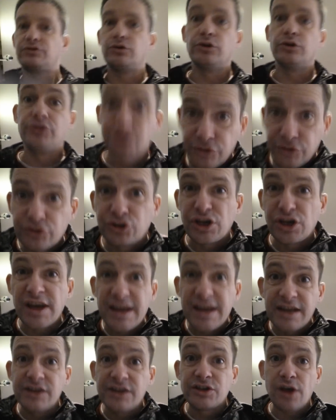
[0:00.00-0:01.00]
going to
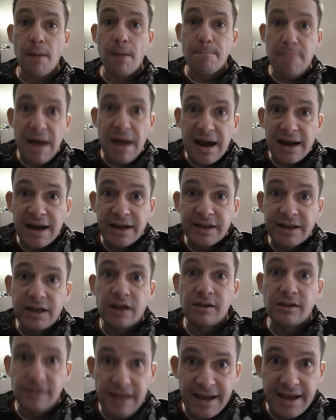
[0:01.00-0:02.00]
change my
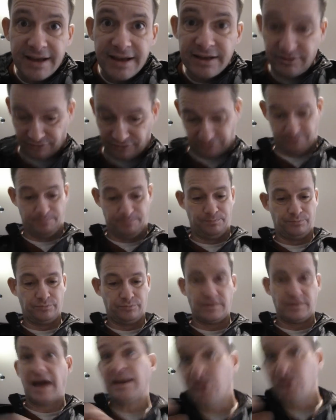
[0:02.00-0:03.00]
life,
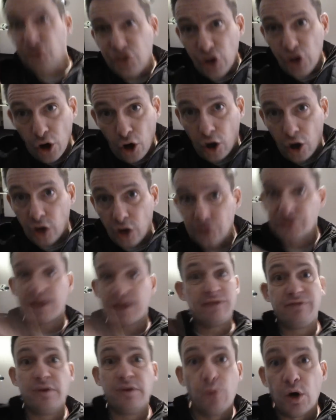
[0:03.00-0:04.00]
and yours
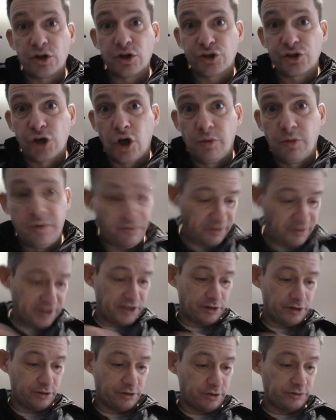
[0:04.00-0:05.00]
if you watch all my
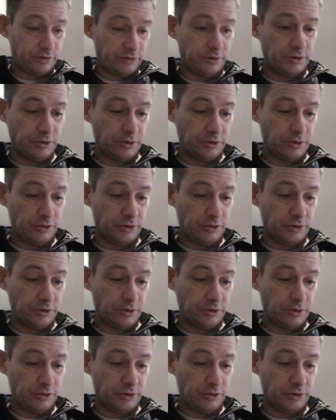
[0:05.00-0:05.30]
videos.